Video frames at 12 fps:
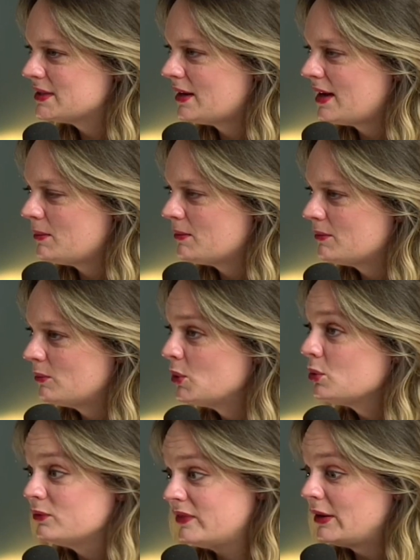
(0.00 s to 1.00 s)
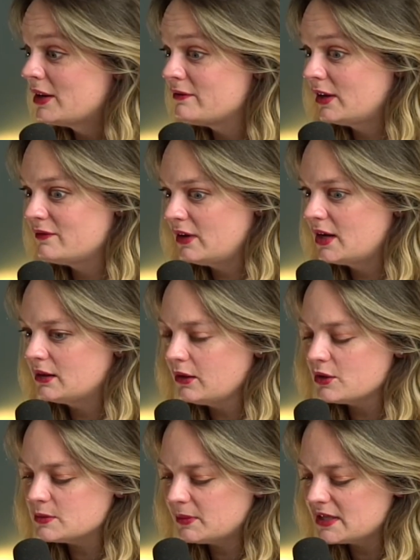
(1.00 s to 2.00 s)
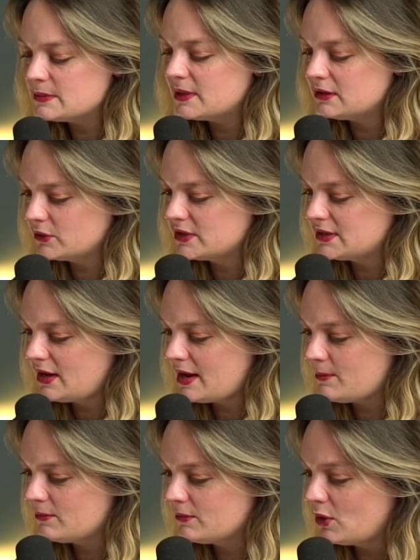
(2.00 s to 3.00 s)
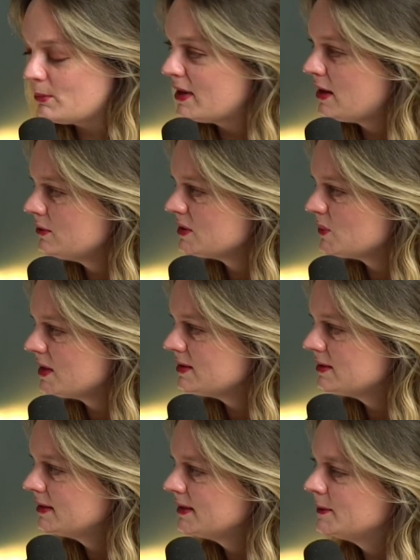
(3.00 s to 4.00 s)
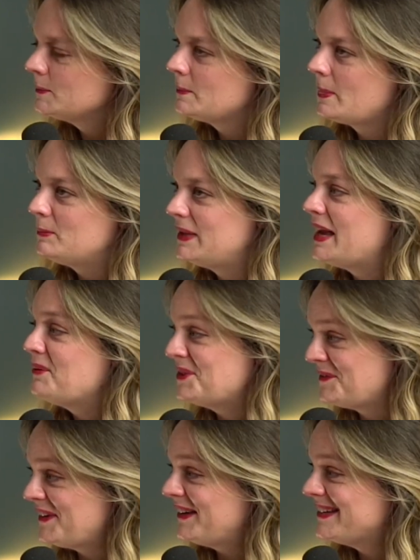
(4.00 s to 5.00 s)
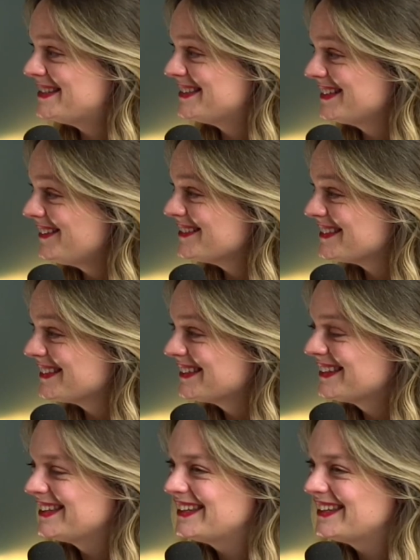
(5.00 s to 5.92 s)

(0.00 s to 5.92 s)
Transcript: time, we were all very, very, very close, but I spent a lot of time on my own as well, playing with the fairies in the garden